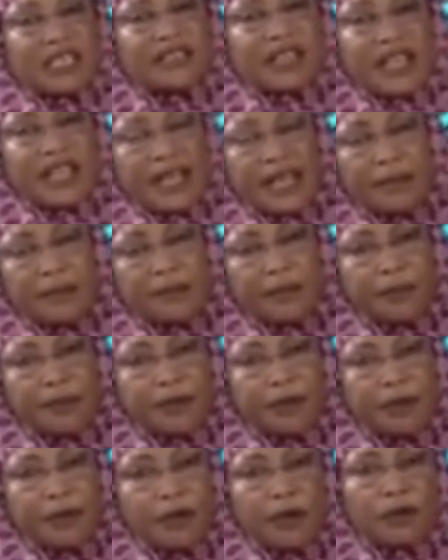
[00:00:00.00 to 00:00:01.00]
the
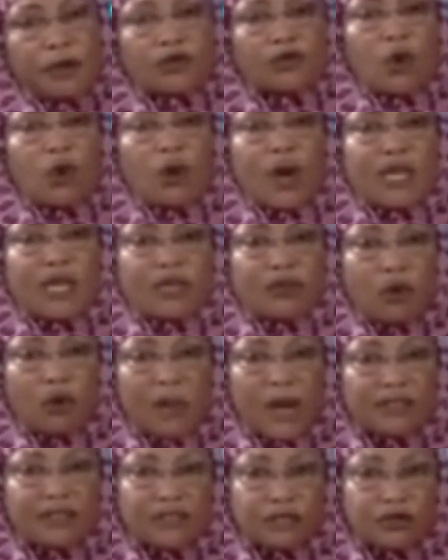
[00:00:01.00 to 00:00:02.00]
AMPP. So what did
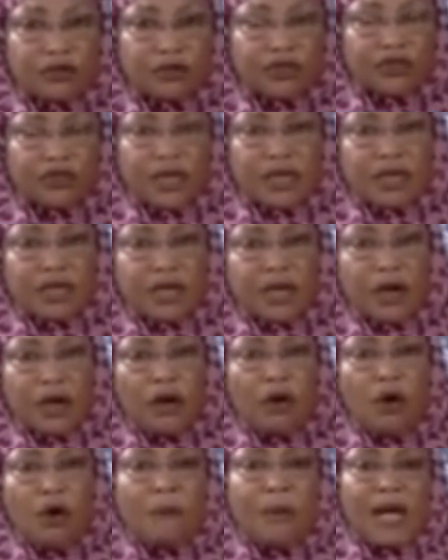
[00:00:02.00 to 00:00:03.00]
Obasanjo said?
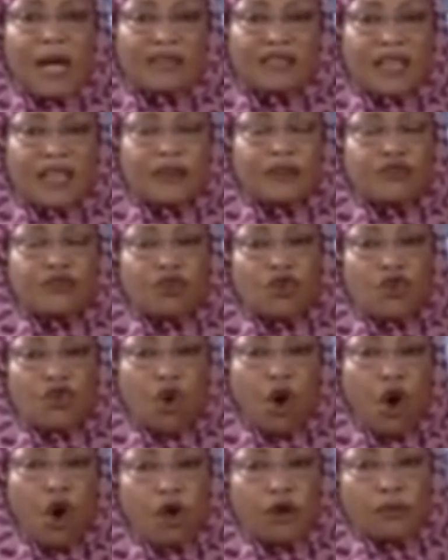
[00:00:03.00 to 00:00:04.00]
Obasanjo
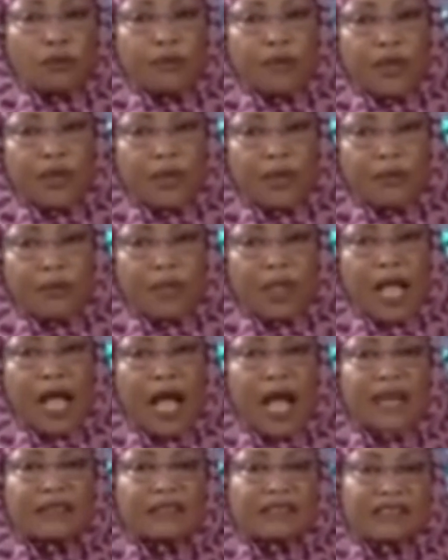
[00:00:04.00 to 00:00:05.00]
called me
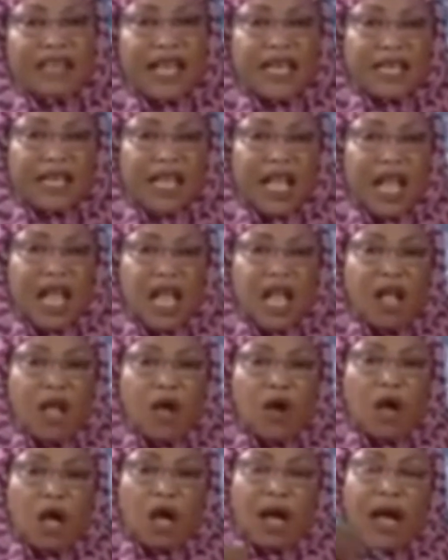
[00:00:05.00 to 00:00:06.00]
and said,
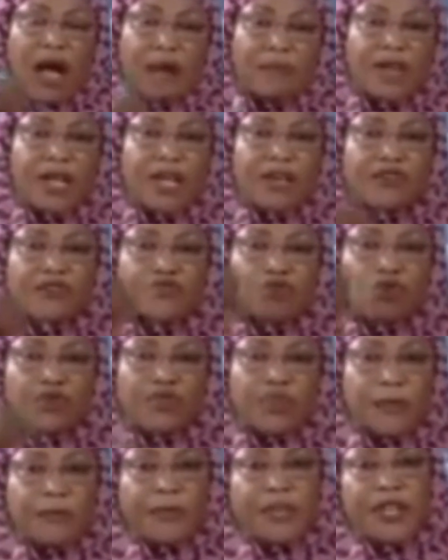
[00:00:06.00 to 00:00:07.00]
come into
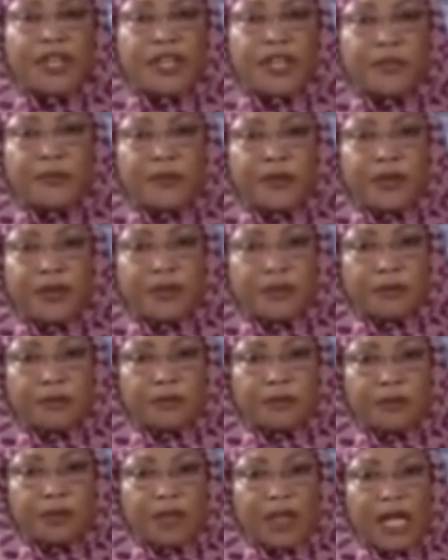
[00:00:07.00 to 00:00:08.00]
the PDP.
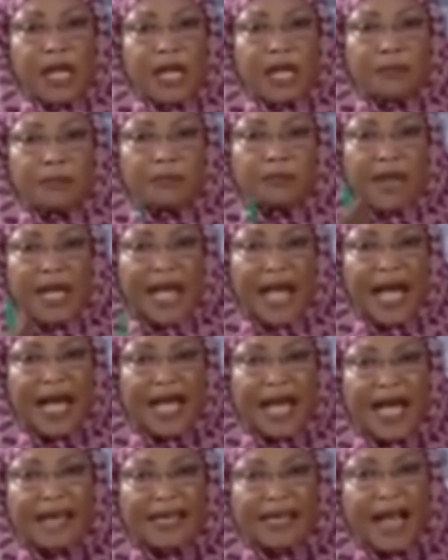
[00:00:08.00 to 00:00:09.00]
Be a
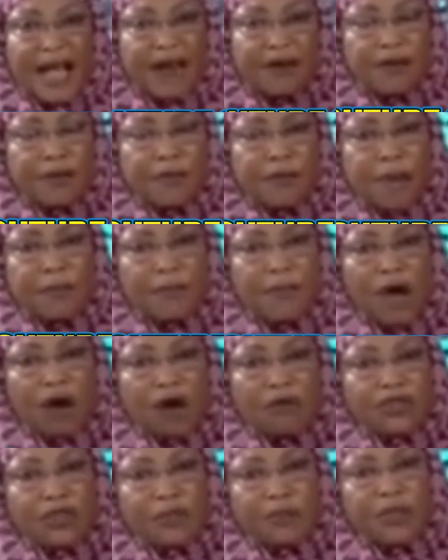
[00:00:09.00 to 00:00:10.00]
card-carrying member
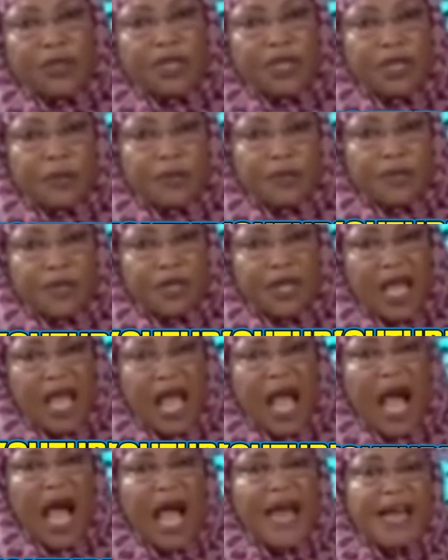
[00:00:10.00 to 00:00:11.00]
of the PDP
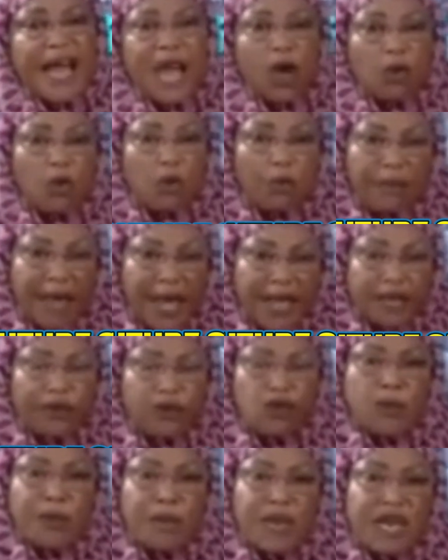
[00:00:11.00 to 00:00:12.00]
and I will make
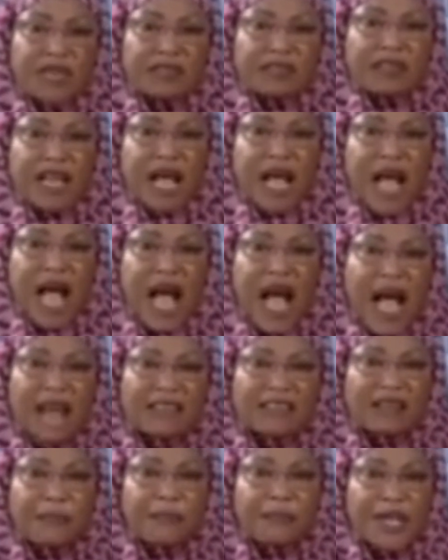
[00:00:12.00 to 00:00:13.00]
you minister
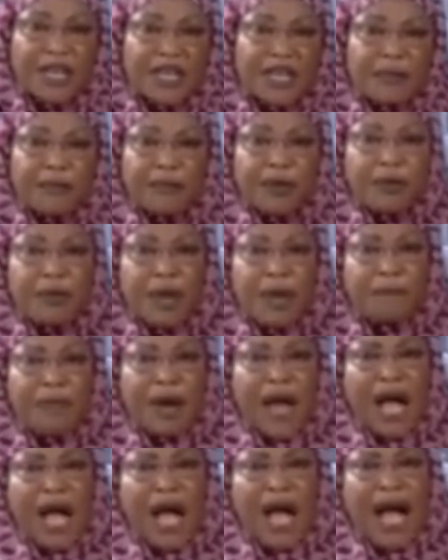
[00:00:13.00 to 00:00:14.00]
as a PDP
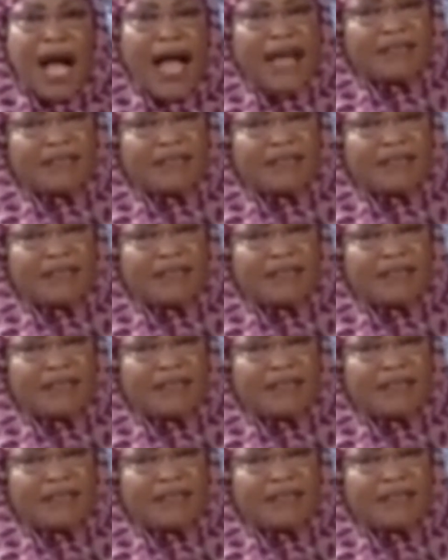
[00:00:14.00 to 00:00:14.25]
member. I